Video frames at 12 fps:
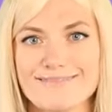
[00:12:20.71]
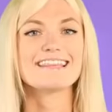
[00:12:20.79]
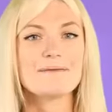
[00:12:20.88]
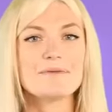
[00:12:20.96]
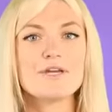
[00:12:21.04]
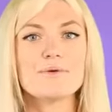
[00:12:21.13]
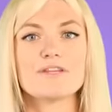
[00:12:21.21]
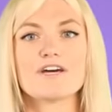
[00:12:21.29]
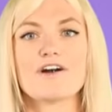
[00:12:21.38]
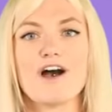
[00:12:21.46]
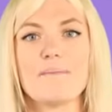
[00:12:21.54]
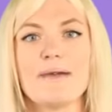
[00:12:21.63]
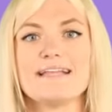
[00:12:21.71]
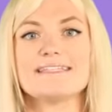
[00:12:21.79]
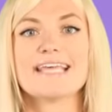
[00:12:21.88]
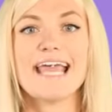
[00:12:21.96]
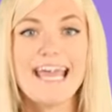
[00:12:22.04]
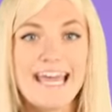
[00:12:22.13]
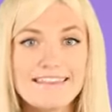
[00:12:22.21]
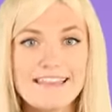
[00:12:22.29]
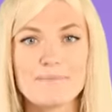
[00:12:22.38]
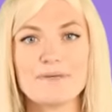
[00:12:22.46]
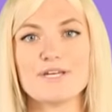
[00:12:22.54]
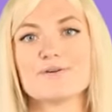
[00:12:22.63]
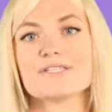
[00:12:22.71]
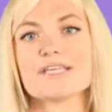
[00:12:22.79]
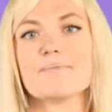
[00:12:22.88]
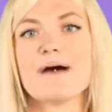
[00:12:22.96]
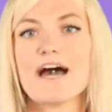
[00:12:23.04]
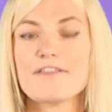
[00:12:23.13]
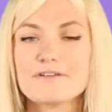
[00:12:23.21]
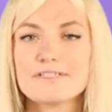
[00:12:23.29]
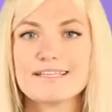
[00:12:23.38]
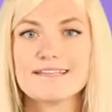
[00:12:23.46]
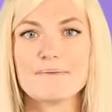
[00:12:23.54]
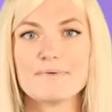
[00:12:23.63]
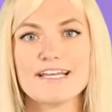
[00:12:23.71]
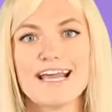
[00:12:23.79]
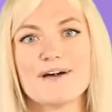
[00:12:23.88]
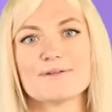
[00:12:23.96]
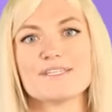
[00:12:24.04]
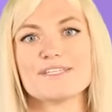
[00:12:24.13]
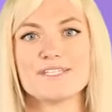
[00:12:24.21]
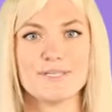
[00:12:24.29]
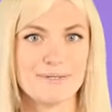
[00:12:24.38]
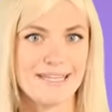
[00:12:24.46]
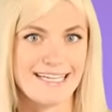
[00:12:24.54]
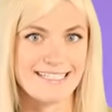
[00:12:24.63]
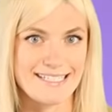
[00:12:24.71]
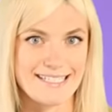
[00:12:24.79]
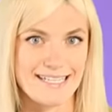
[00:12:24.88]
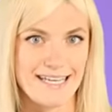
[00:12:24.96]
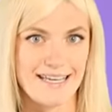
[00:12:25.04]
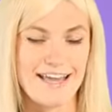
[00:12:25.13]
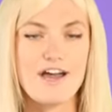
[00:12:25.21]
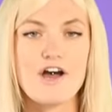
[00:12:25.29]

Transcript: Let me know in the comments, and let me know some other celebrity houses you'd like to see.